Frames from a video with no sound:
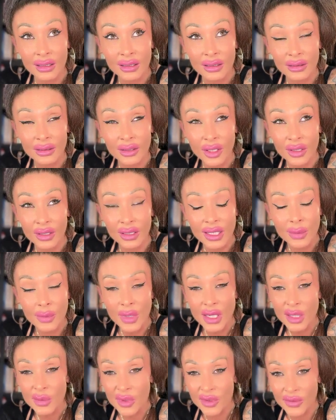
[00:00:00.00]
look, this
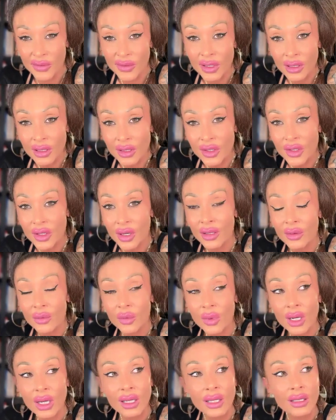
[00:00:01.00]
makes me feel a certain
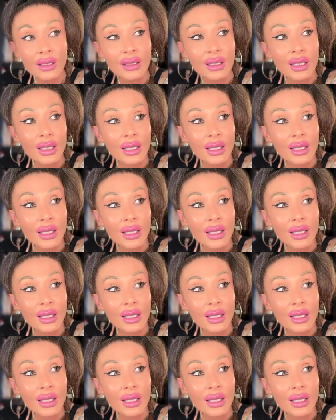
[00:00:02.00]
way.